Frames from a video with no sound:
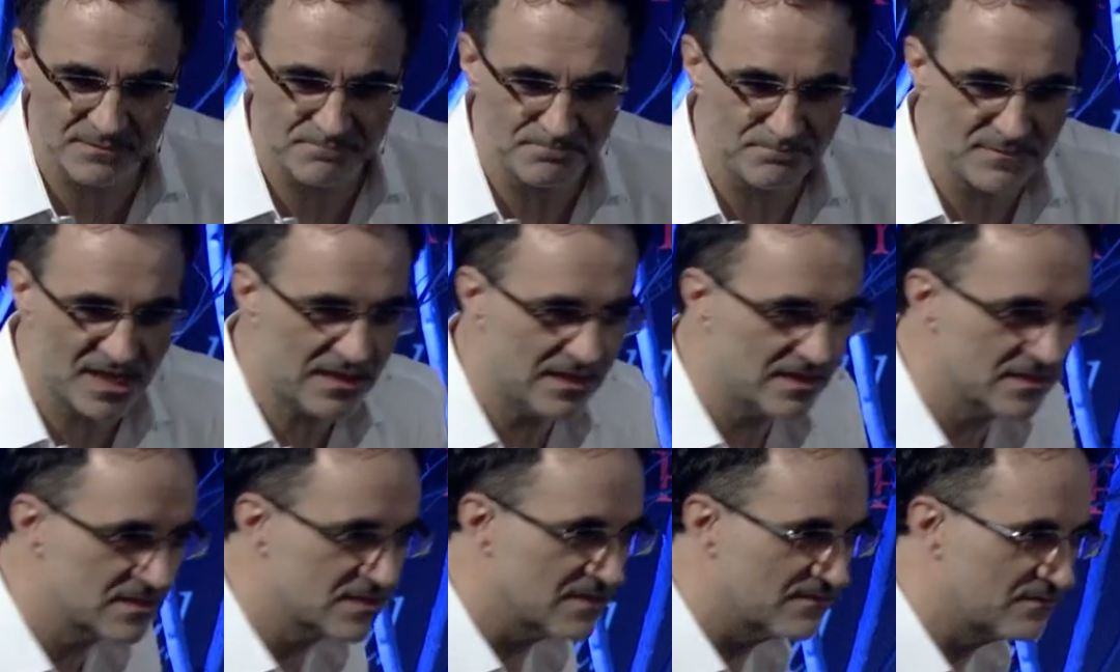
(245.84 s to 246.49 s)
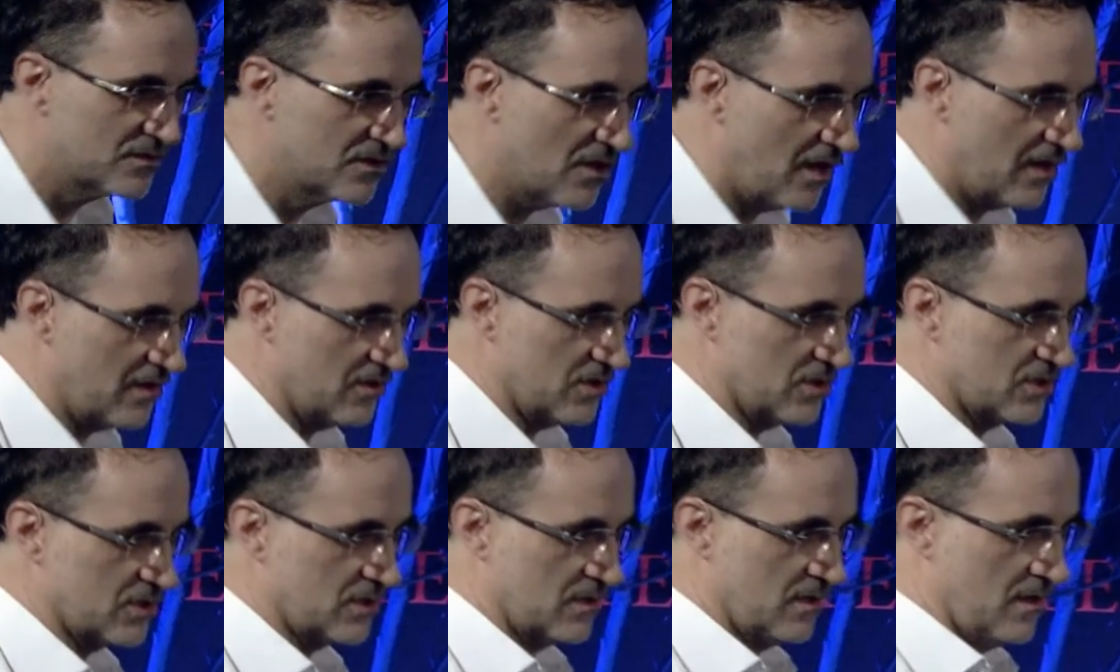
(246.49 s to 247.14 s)
and millions of
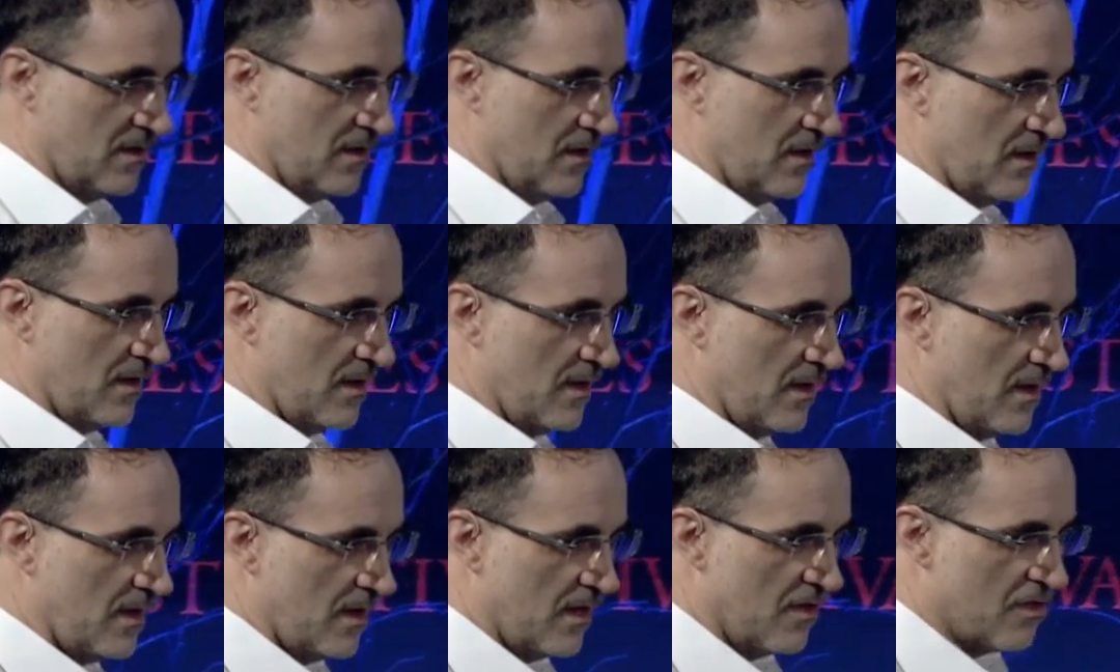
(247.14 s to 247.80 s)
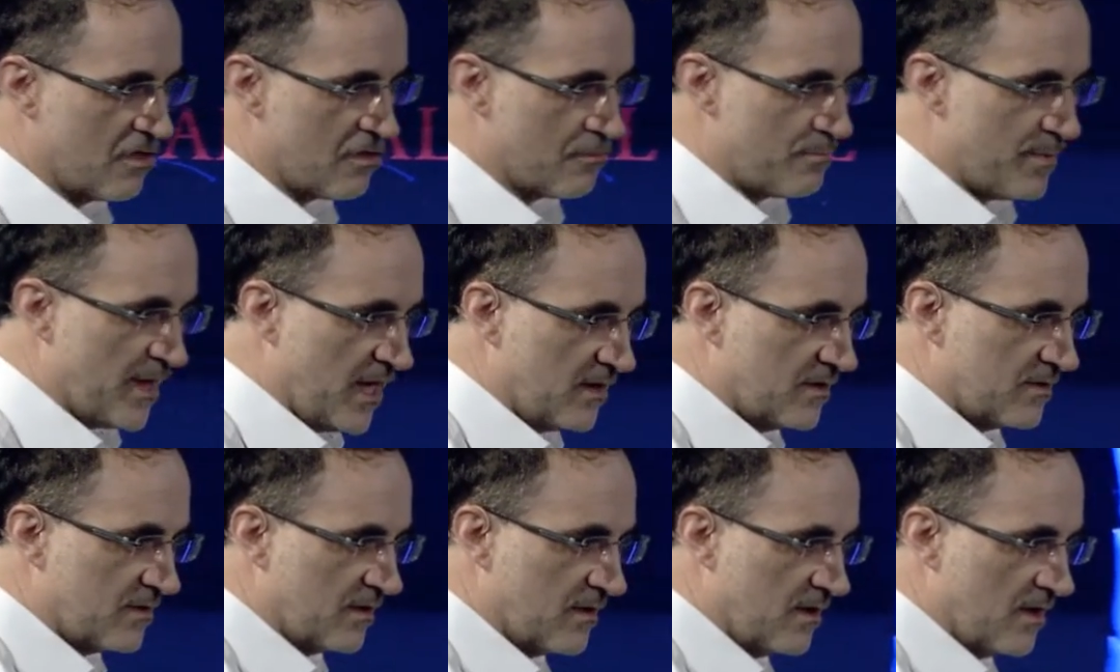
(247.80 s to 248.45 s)
dollars
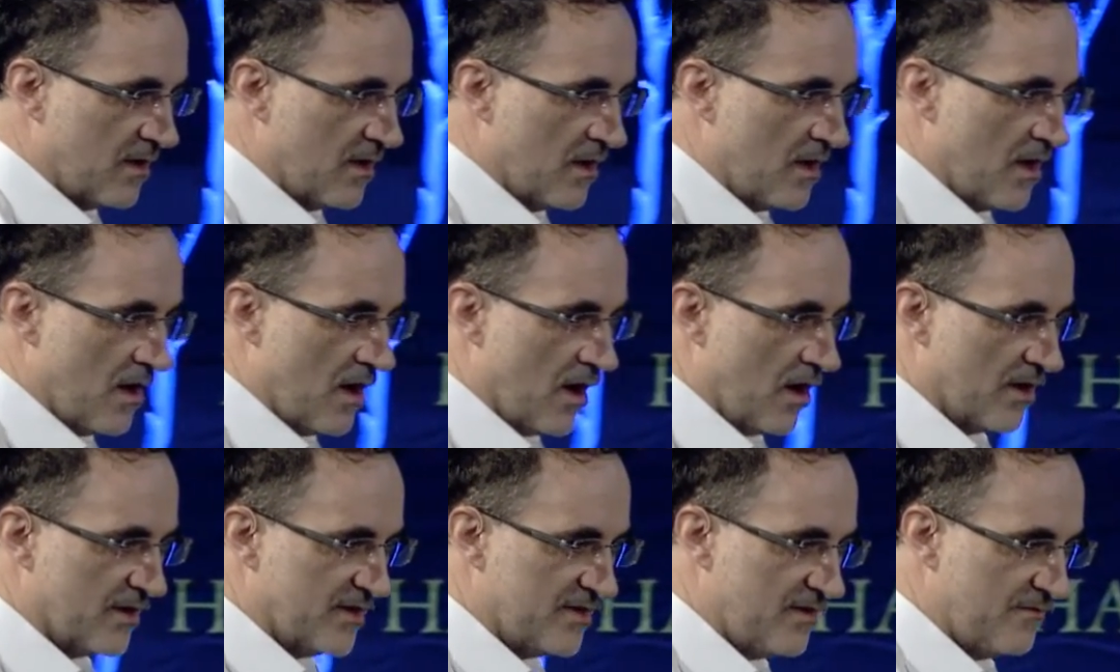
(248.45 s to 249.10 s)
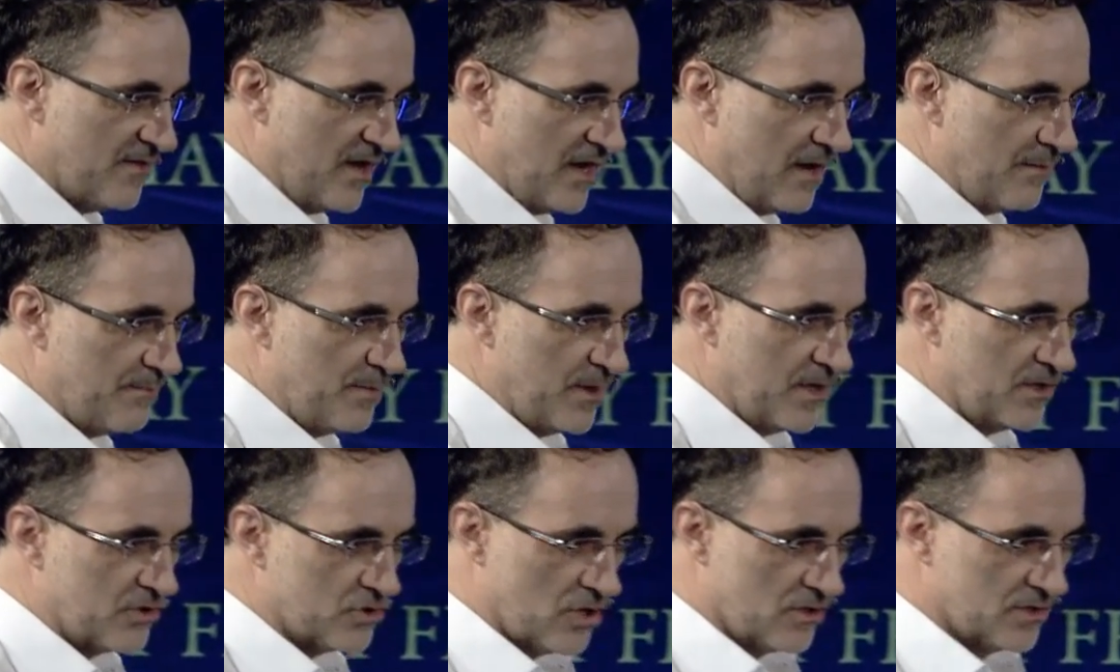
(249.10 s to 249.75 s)
spent on
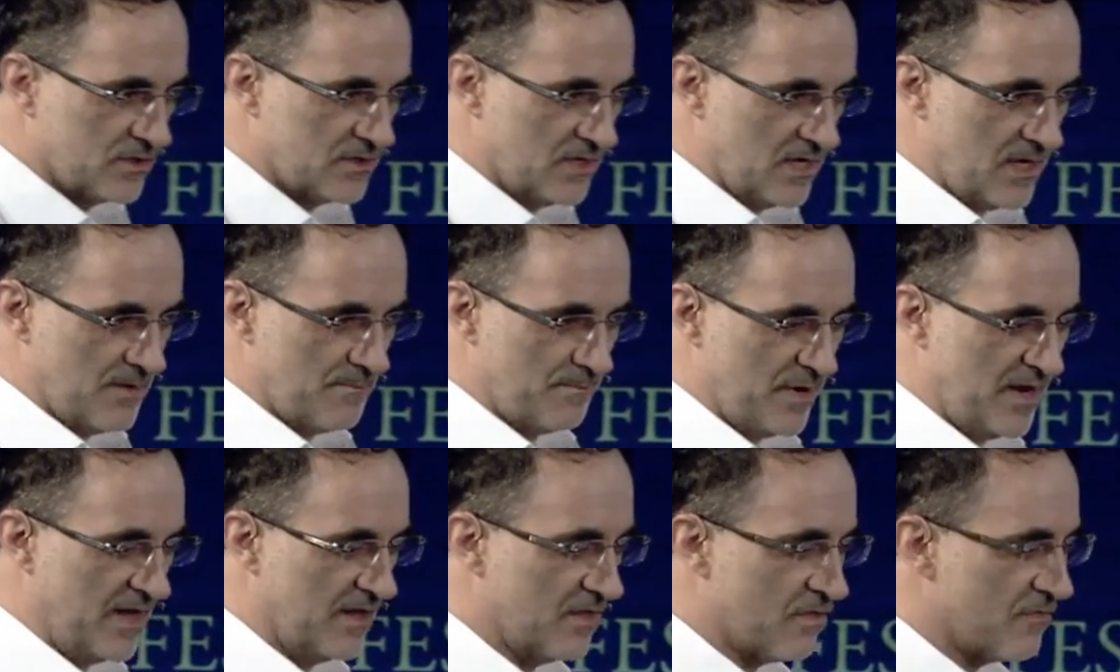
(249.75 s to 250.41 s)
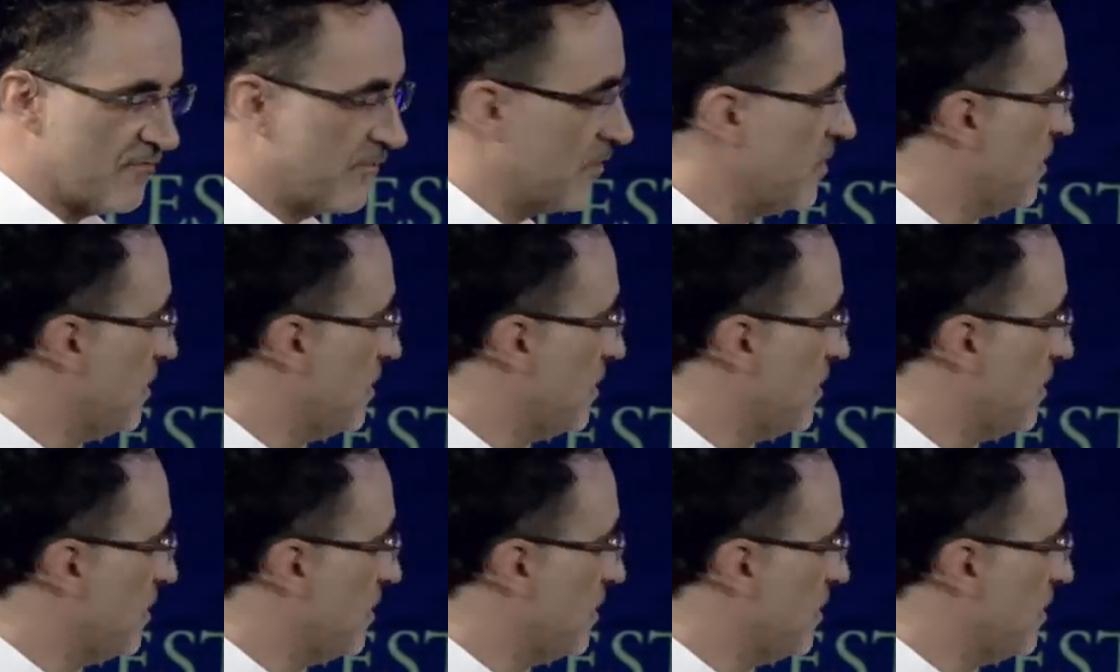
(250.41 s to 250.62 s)
developing drugs and implants for